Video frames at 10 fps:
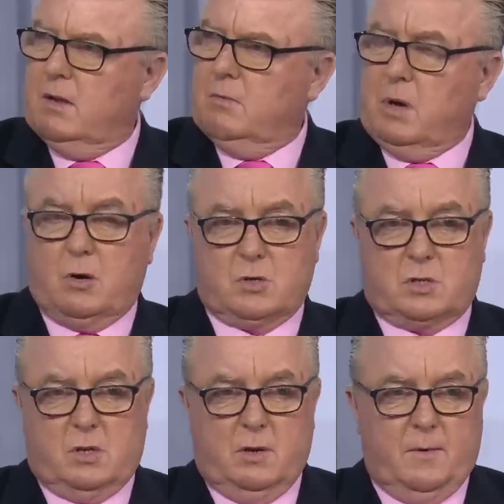Because
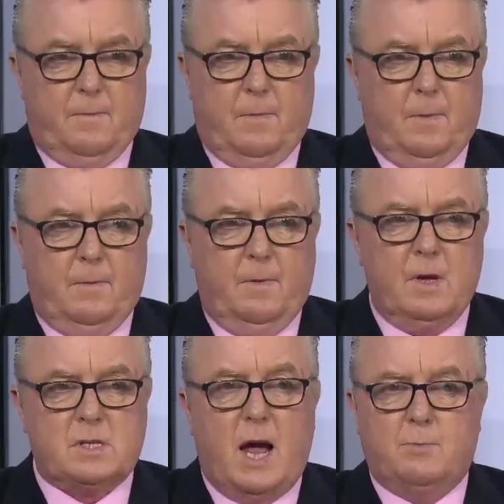
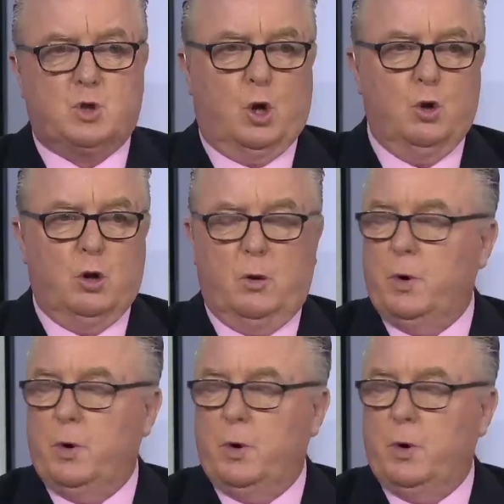this absolutely